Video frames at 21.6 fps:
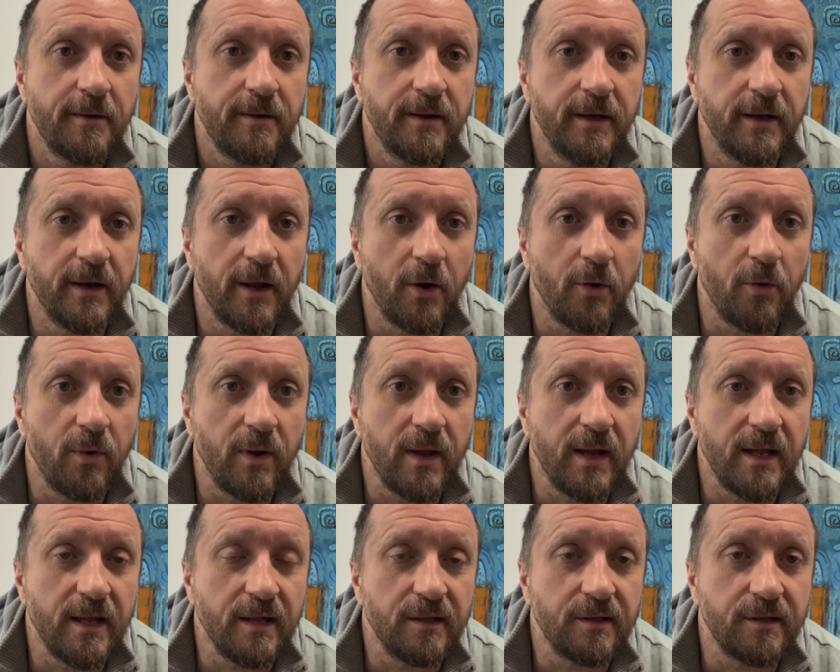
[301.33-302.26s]

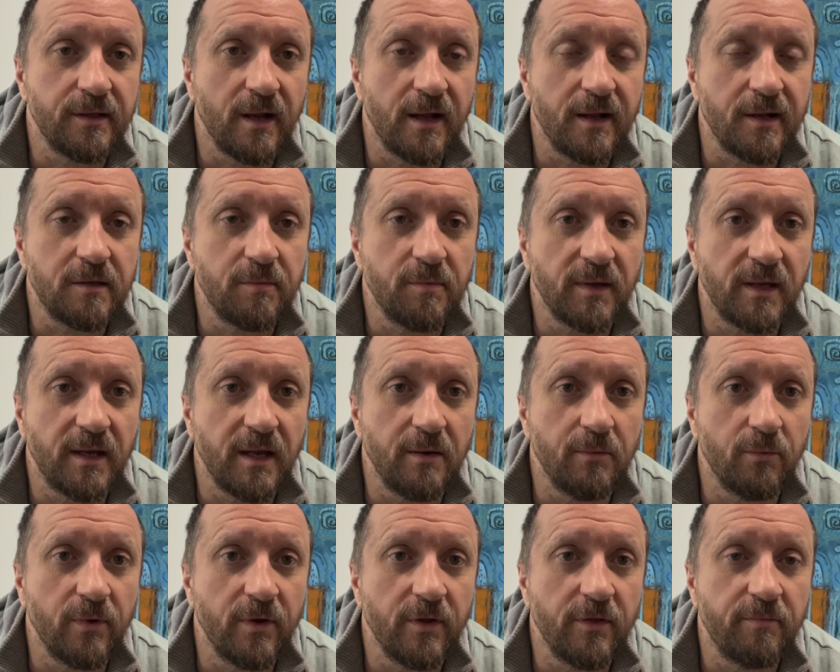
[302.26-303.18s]
is nice to
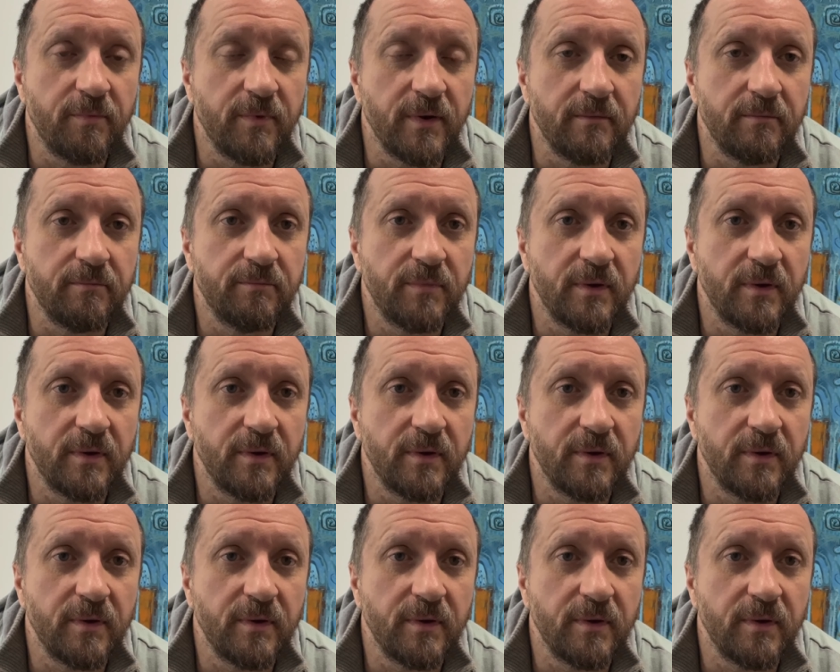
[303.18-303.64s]
begin with, but